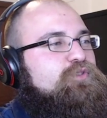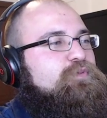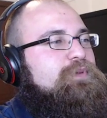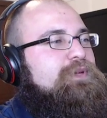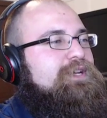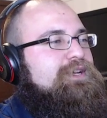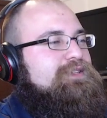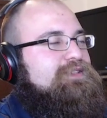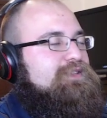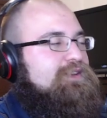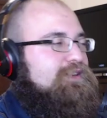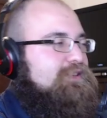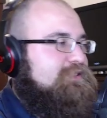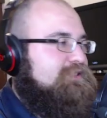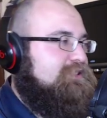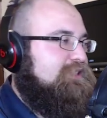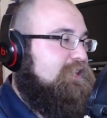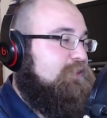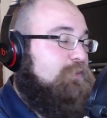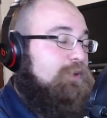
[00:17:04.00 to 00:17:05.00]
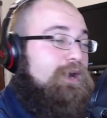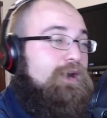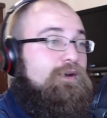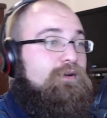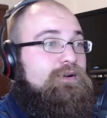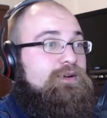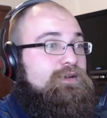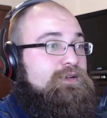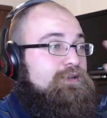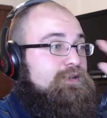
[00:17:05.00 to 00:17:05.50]
begin to understand,
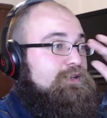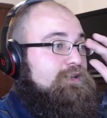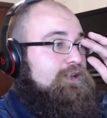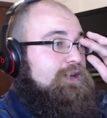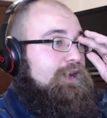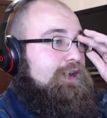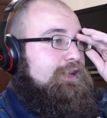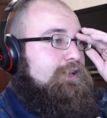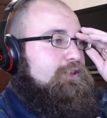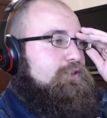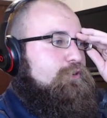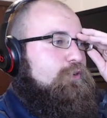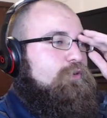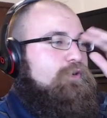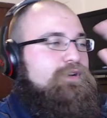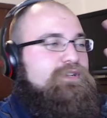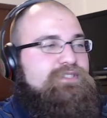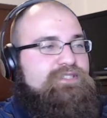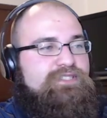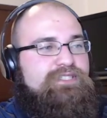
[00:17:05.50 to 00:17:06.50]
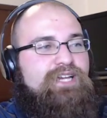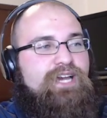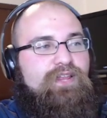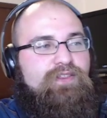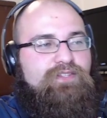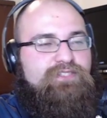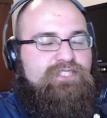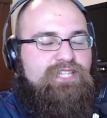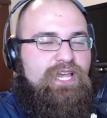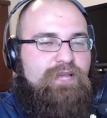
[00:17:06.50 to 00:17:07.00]
wow, I can already see how
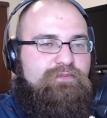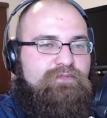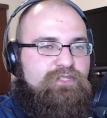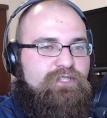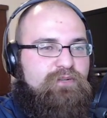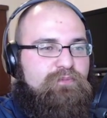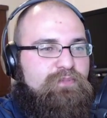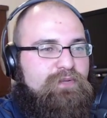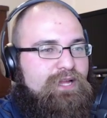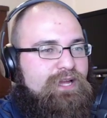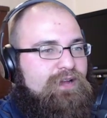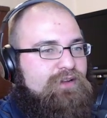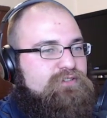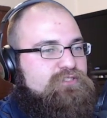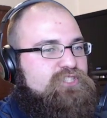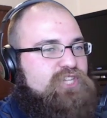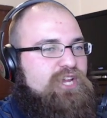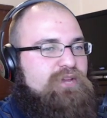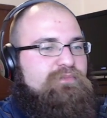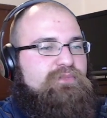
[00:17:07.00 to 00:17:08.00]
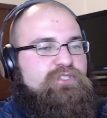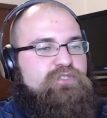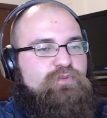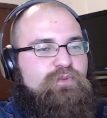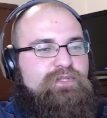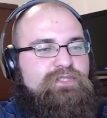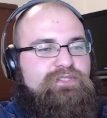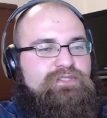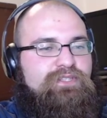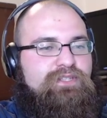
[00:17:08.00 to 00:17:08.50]
this game's going to play out. Jameis
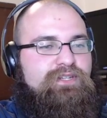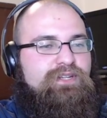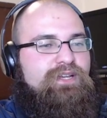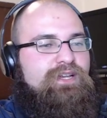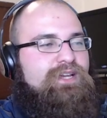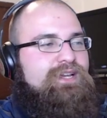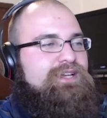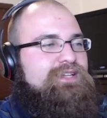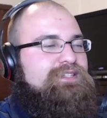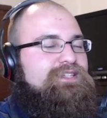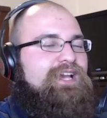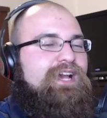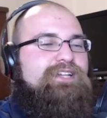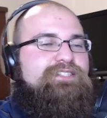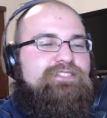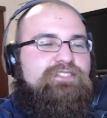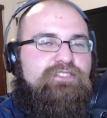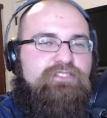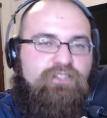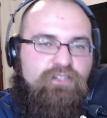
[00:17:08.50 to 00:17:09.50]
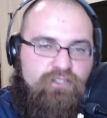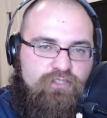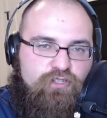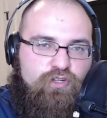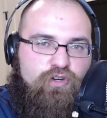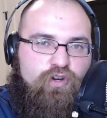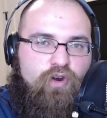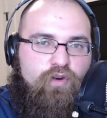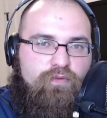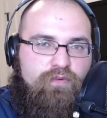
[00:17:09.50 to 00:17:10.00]
Winston, yes, he's going to
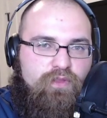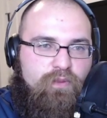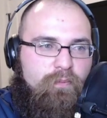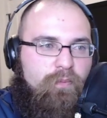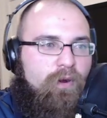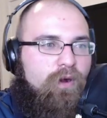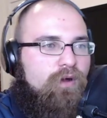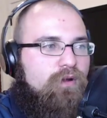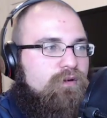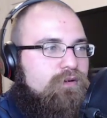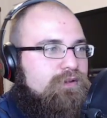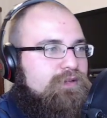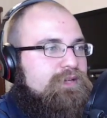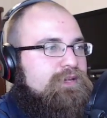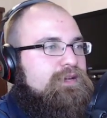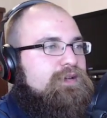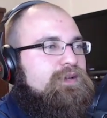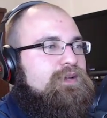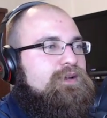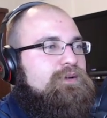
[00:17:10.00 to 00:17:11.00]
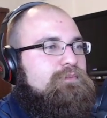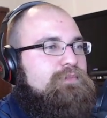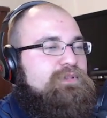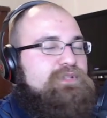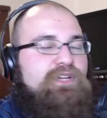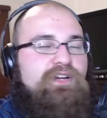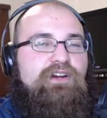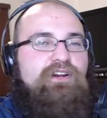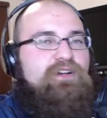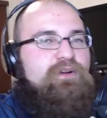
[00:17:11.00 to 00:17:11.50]
turn over the ball early, but
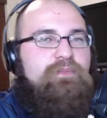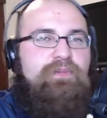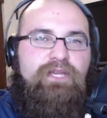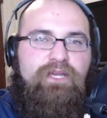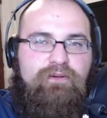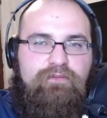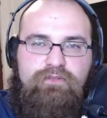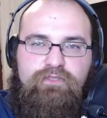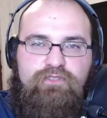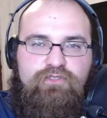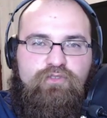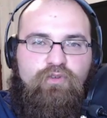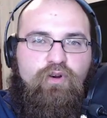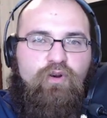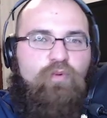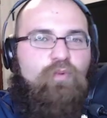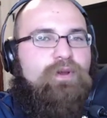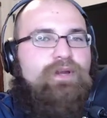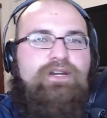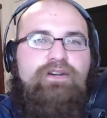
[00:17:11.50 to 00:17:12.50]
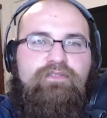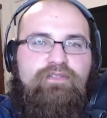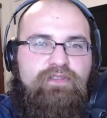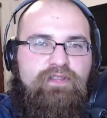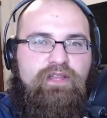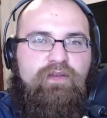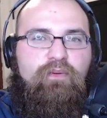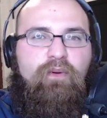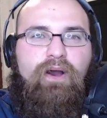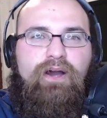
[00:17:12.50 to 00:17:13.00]
they're going to be able to score whenever
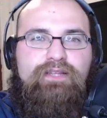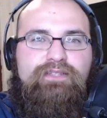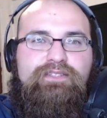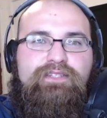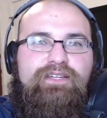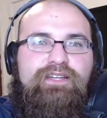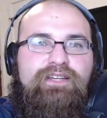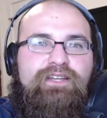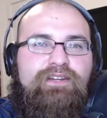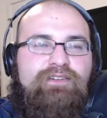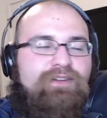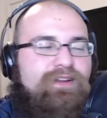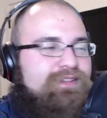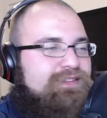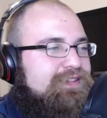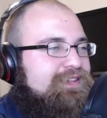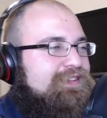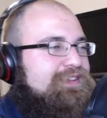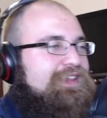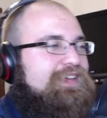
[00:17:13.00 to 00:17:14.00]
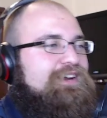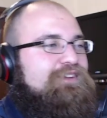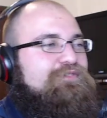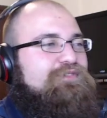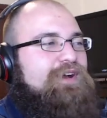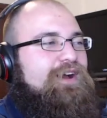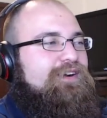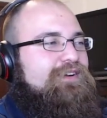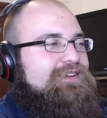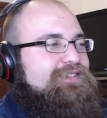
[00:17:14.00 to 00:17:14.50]
they want, right? The Atlanta
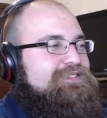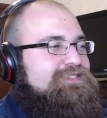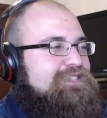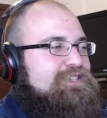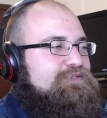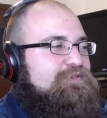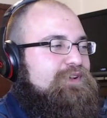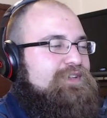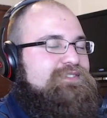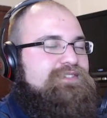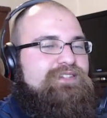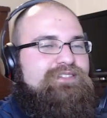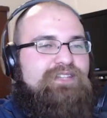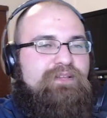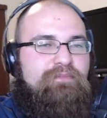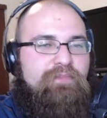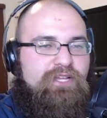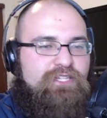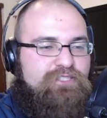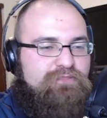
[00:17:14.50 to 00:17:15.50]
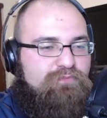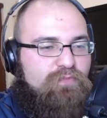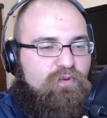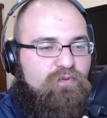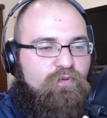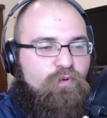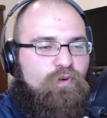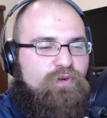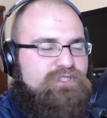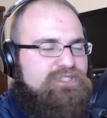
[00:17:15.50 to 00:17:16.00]
Falcons defense, as I mentioned
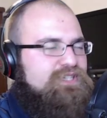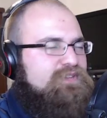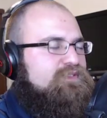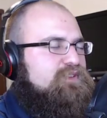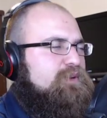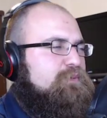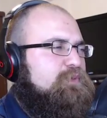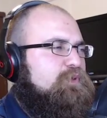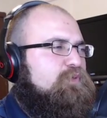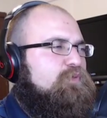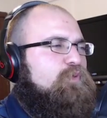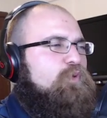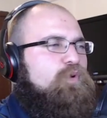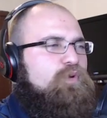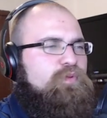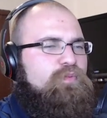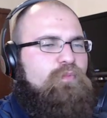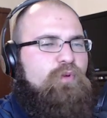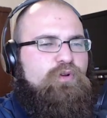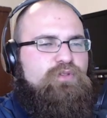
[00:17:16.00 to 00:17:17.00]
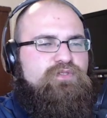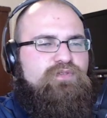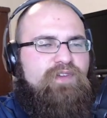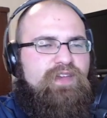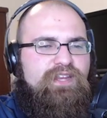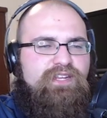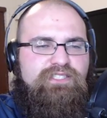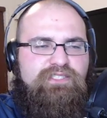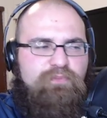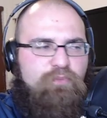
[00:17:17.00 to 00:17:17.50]
before, is giving up the 4th most
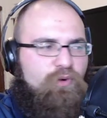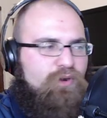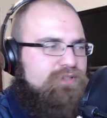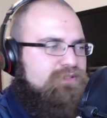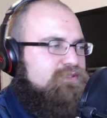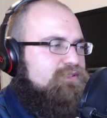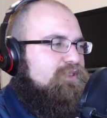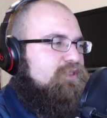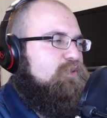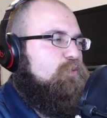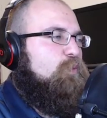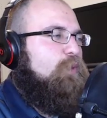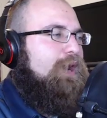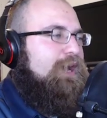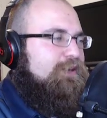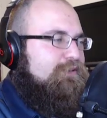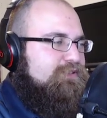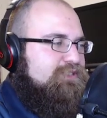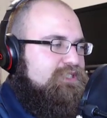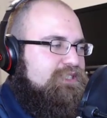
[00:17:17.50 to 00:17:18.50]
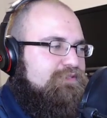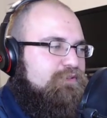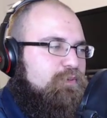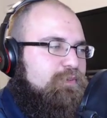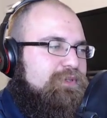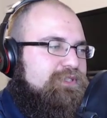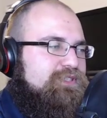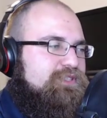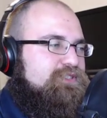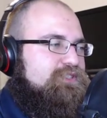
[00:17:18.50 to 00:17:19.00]
fantasy points to the wide receiver
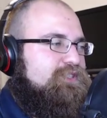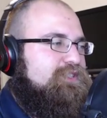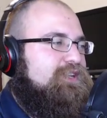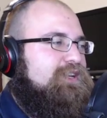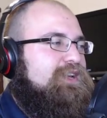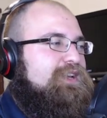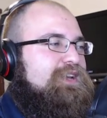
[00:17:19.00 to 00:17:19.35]
position,